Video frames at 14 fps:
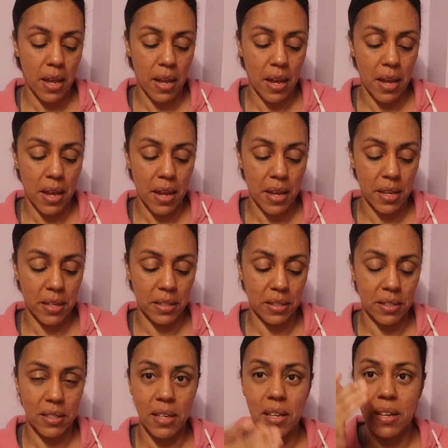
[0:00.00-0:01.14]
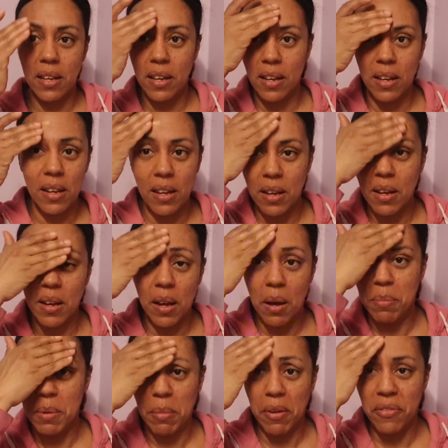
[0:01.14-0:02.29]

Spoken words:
and up in